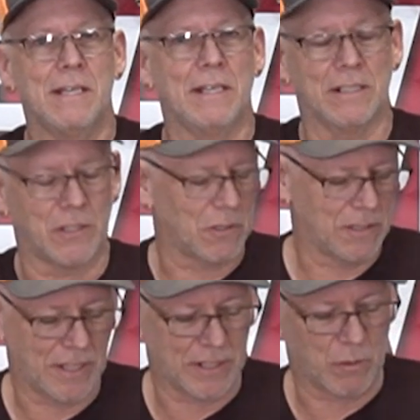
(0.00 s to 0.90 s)
in
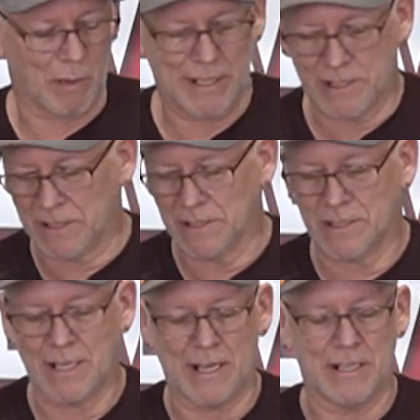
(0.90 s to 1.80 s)
certain
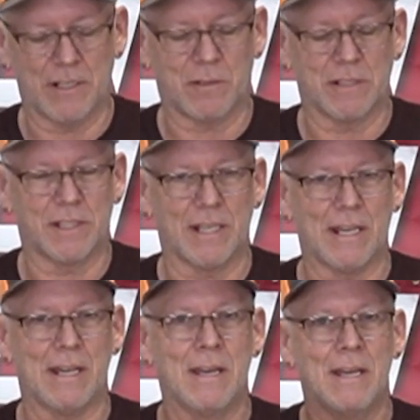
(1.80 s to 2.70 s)
situations, and you can
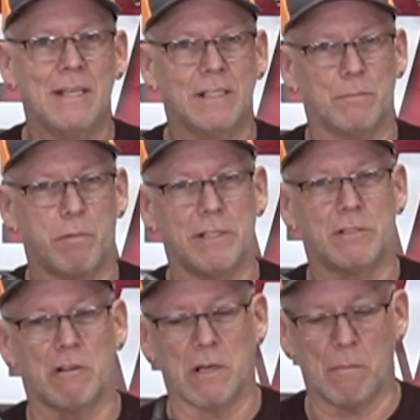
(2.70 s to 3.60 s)
see it's a pretty
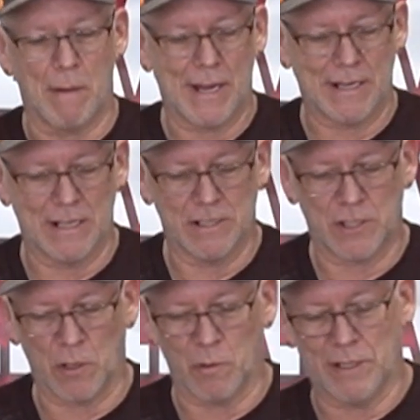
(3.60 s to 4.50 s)
strong magnet,
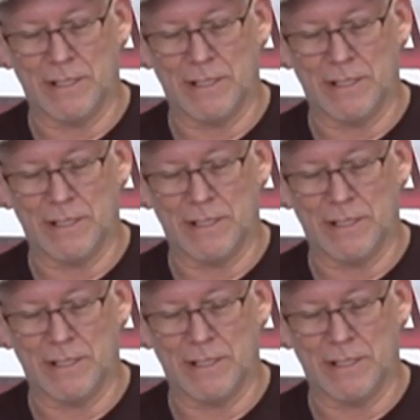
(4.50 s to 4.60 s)
so